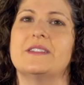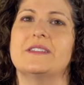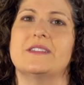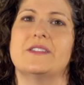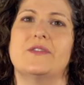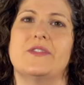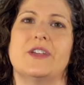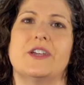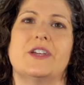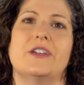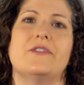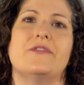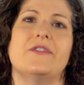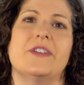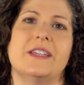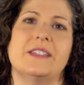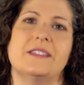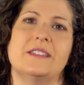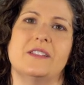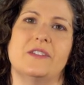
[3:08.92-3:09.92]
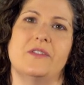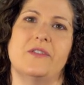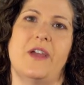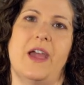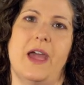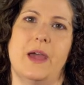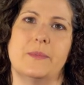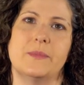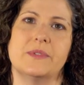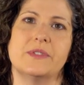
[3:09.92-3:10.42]
is a very festive
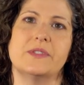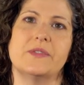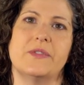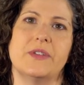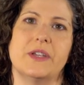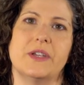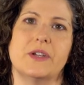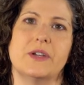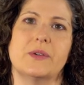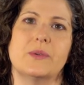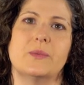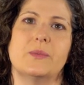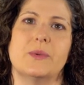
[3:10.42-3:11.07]
atmosphere.